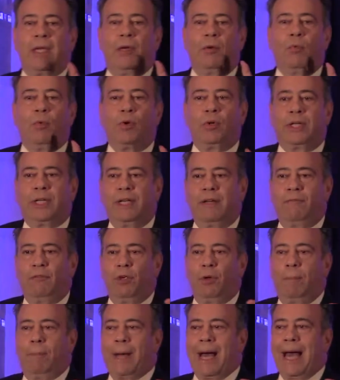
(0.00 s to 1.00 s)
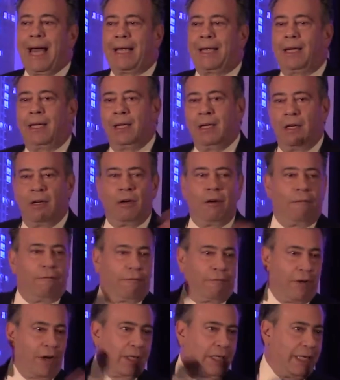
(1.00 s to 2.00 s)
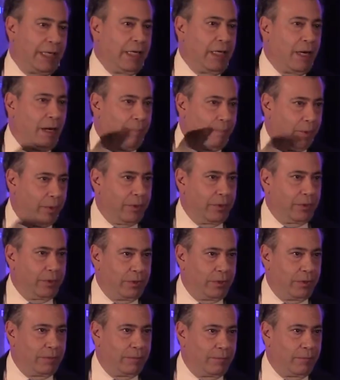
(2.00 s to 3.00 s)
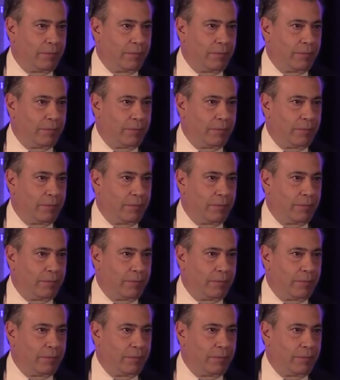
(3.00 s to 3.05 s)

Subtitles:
it will give you back funky numbers.